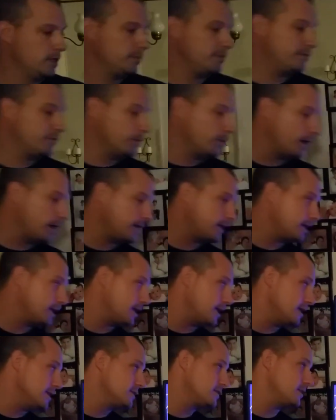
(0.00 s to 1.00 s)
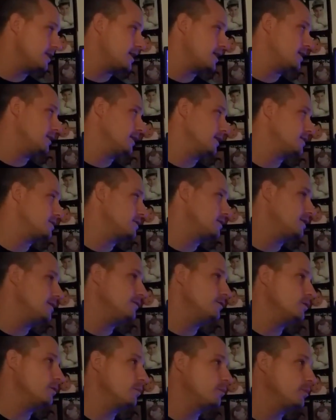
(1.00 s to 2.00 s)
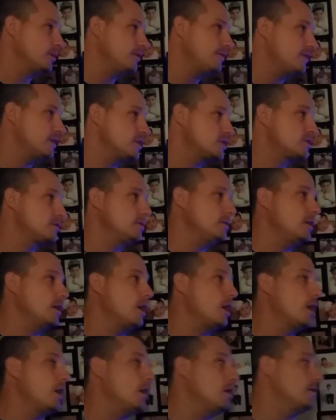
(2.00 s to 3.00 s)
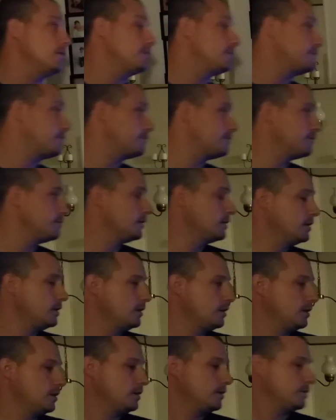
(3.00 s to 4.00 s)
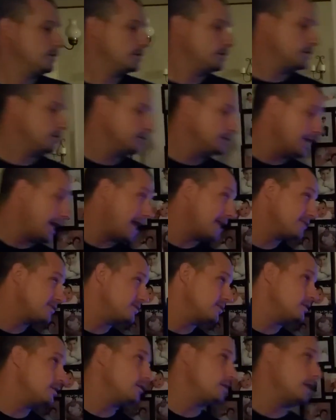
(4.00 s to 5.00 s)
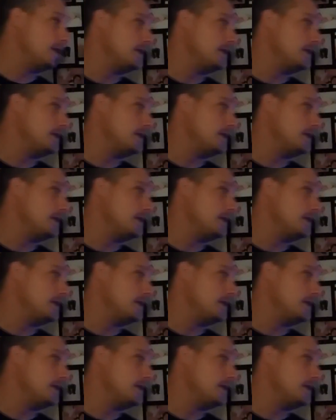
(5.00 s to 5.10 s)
Before I get into that, I'd like to give you a brief history of NASA